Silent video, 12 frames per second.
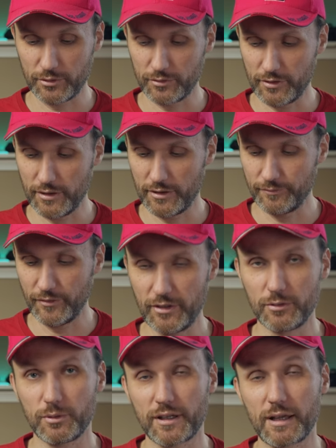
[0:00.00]
Uh, you
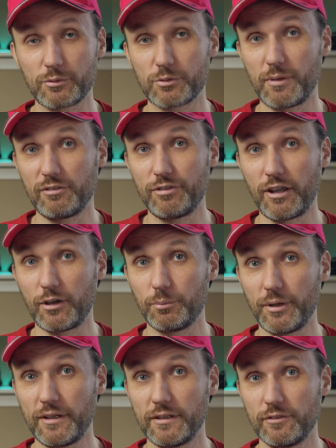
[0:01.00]
know, when it comes to my final
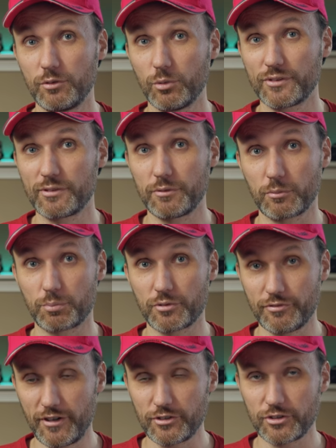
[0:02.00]
opinion, if you want something
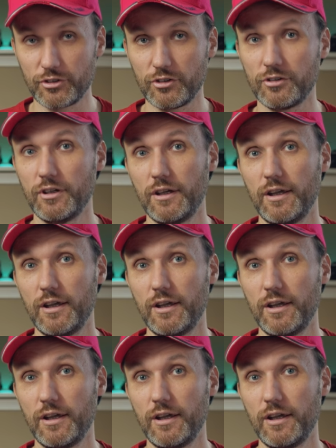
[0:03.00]
professional